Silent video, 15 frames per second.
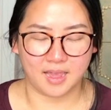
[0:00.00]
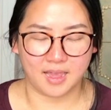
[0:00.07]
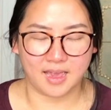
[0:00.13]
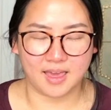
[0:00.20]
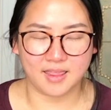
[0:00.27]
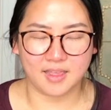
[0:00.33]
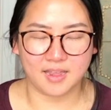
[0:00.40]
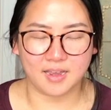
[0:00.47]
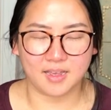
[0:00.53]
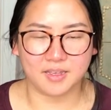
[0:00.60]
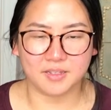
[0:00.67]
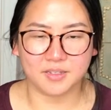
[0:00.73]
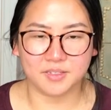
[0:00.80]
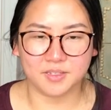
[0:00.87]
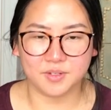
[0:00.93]
And then
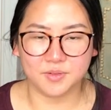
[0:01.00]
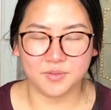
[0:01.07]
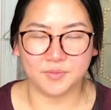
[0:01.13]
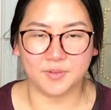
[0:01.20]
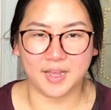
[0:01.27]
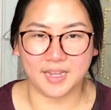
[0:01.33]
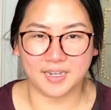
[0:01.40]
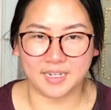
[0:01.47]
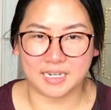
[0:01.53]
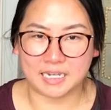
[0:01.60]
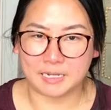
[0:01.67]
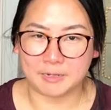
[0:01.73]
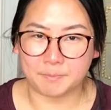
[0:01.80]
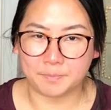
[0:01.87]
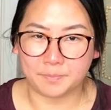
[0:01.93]
as you're
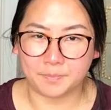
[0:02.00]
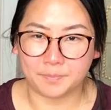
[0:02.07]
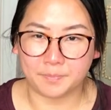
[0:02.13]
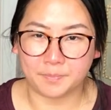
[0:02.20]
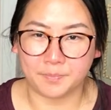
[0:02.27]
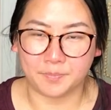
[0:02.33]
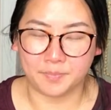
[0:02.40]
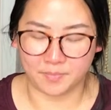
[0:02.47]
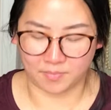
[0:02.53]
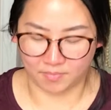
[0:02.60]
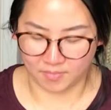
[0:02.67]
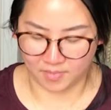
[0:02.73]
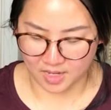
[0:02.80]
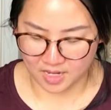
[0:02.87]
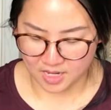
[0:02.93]
ready,
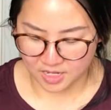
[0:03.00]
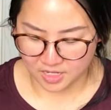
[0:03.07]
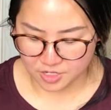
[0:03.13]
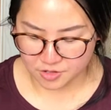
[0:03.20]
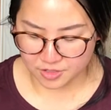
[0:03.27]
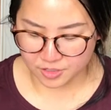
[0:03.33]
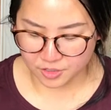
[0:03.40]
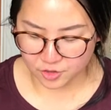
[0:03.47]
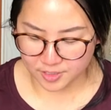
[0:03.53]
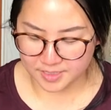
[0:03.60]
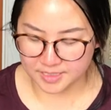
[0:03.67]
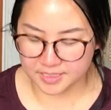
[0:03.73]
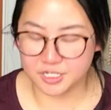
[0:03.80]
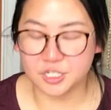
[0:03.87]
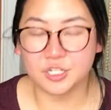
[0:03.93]
you can
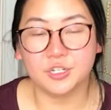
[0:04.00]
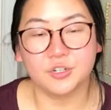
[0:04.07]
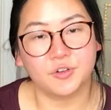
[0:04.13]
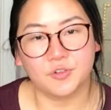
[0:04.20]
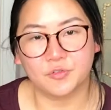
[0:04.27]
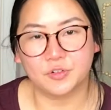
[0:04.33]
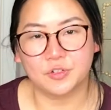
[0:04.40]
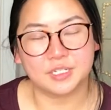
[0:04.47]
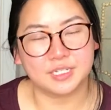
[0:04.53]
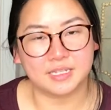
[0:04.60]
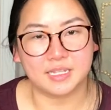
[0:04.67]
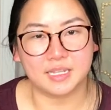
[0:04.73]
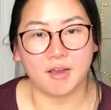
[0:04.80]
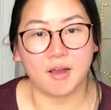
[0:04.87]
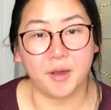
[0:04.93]
transition over to
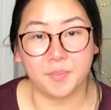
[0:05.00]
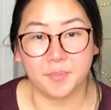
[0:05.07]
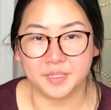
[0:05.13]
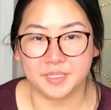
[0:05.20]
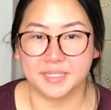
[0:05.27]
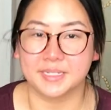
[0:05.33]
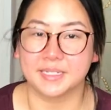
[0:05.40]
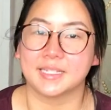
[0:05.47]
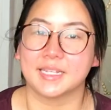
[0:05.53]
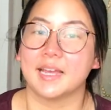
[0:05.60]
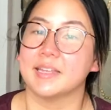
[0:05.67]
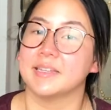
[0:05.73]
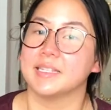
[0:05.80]
the opposite side,